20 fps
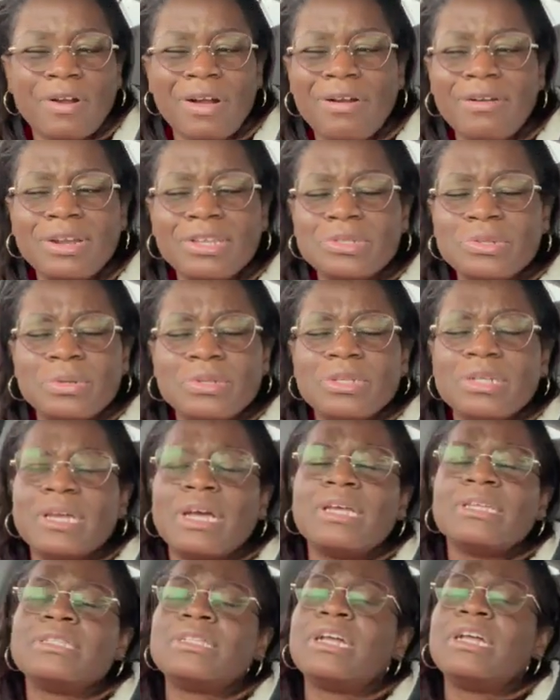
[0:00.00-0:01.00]
I already told you
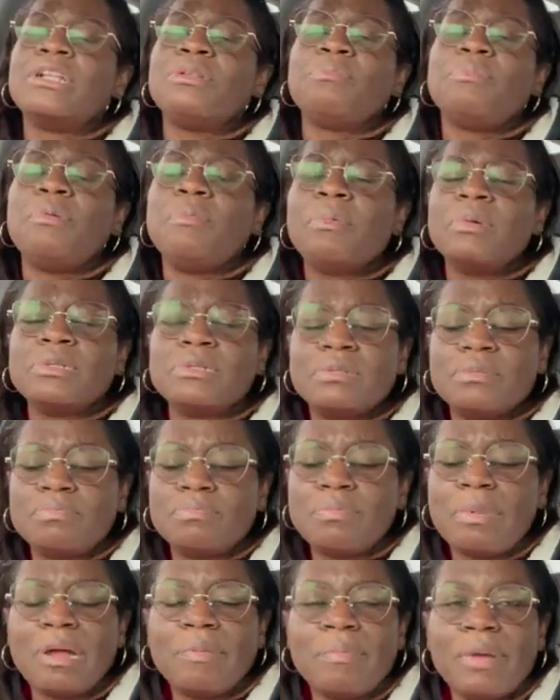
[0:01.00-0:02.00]
guys that people
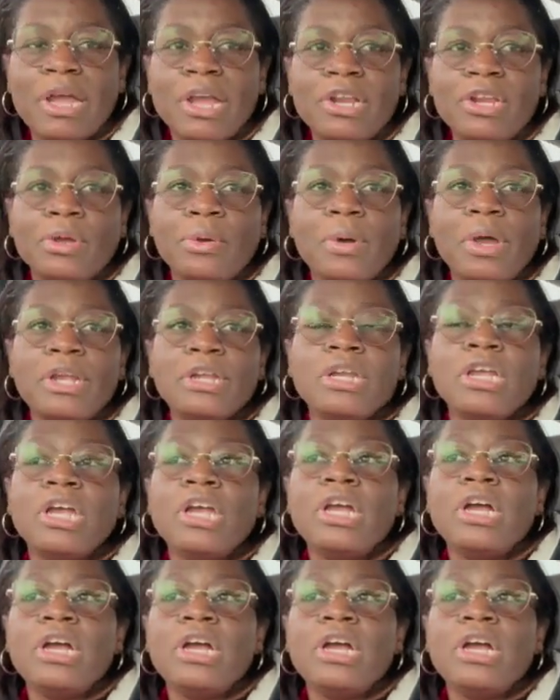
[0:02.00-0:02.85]
badman you and